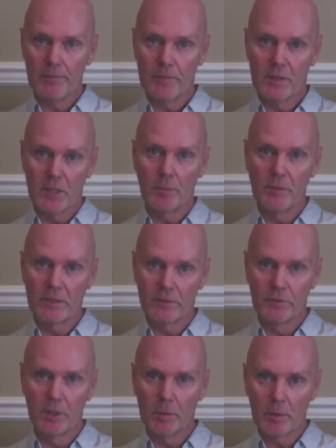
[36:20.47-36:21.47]
Subject,
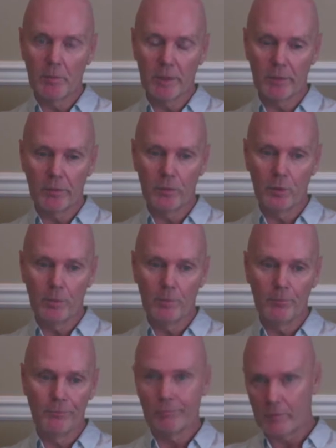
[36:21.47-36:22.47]
verb, complete thought.
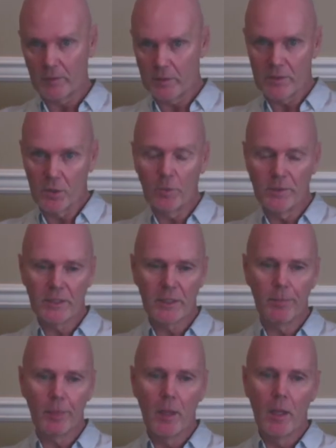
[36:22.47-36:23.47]
There's an object
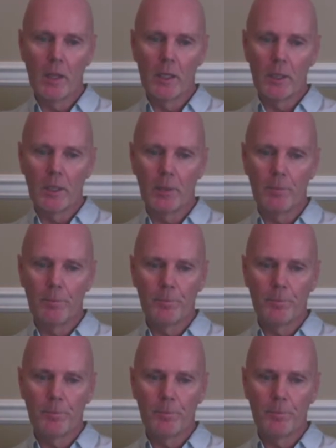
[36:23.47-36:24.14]
here.